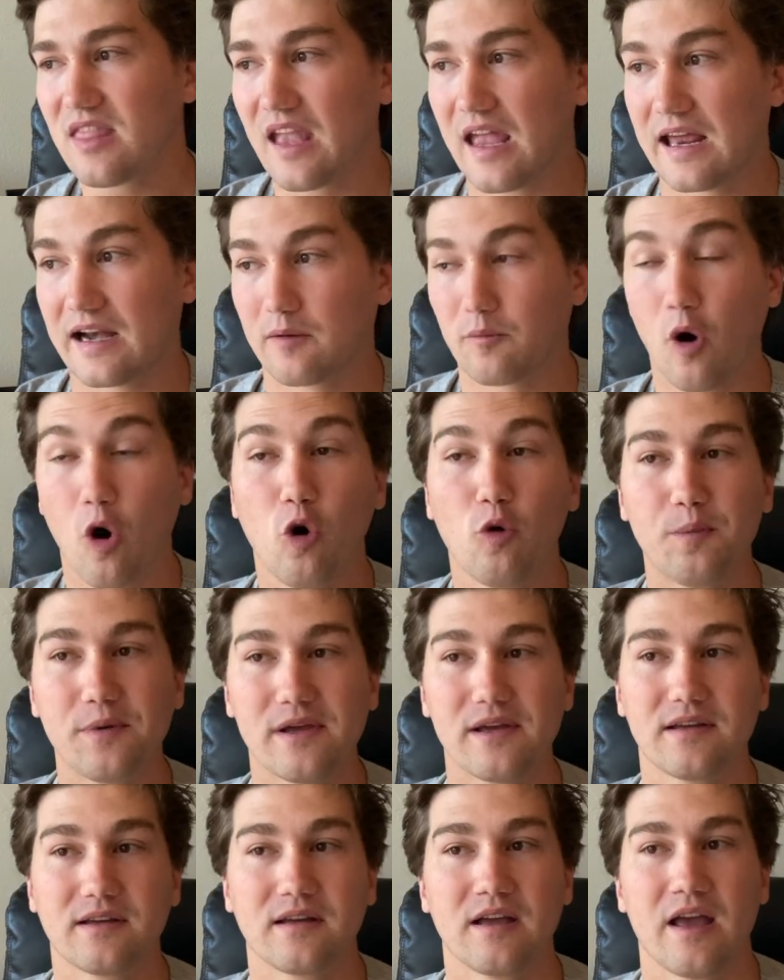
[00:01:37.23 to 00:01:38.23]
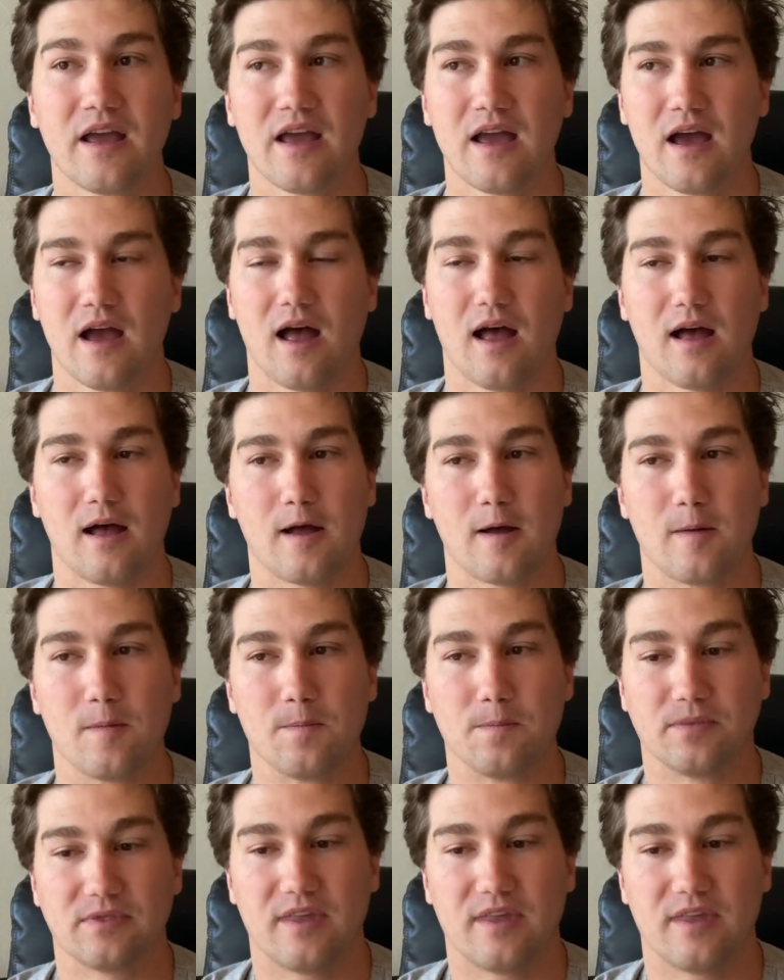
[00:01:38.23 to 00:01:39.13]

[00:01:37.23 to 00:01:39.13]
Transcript: and I'm hoping um,